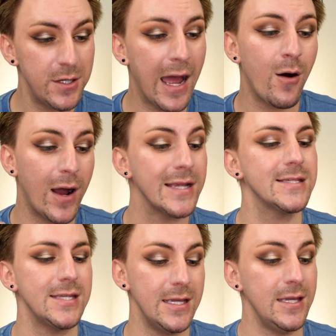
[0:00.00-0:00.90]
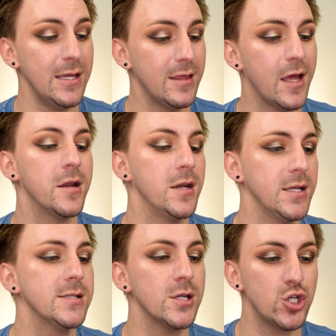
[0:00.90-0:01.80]
Now I see that it
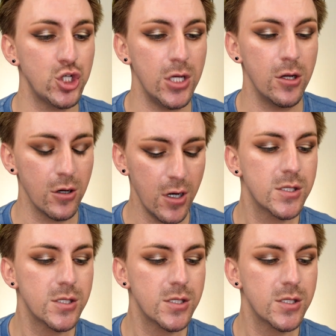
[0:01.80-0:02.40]
is sheer.